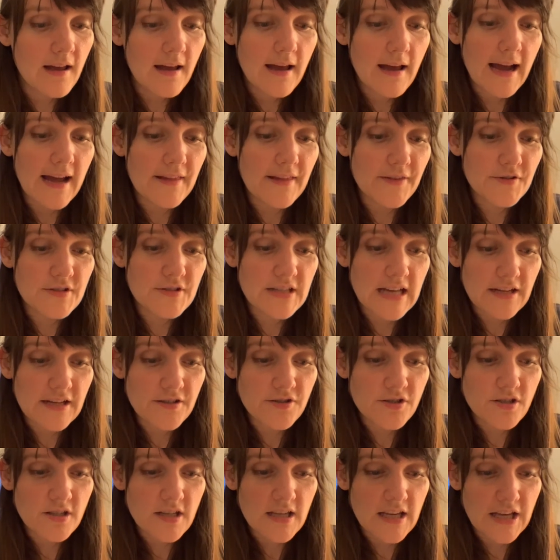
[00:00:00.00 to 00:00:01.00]
And there's
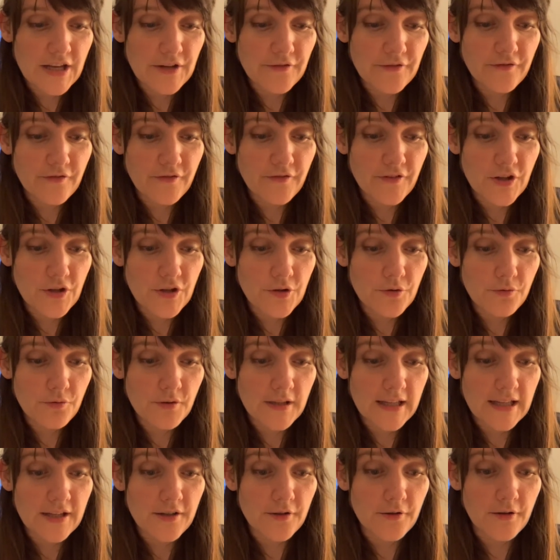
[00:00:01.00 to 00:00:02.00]
actually a few
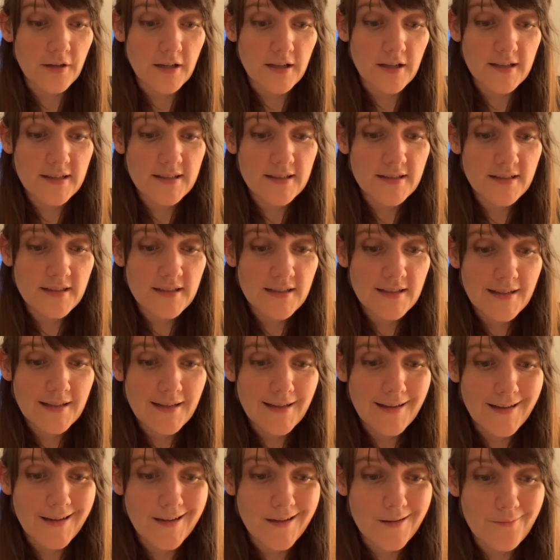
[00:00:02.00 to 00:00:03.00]
later on
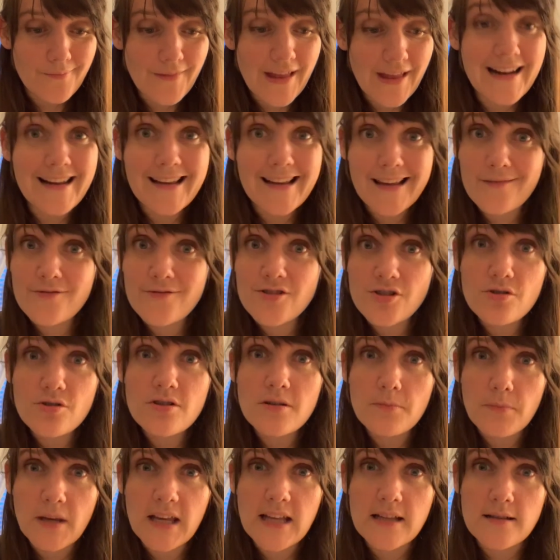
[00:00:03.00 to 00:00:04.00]
that it gives you
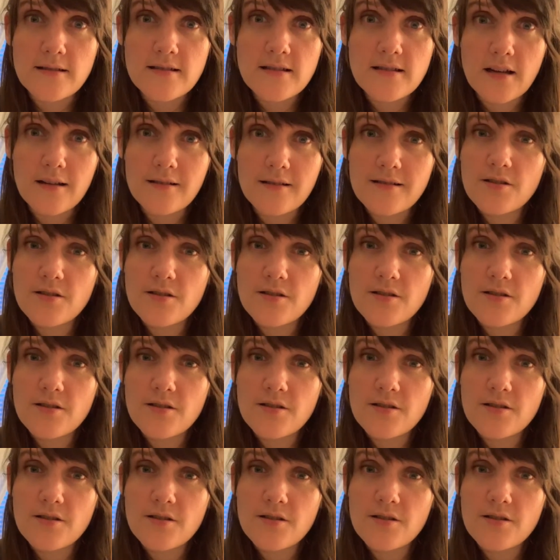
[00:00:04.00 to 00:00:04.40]
some hints on.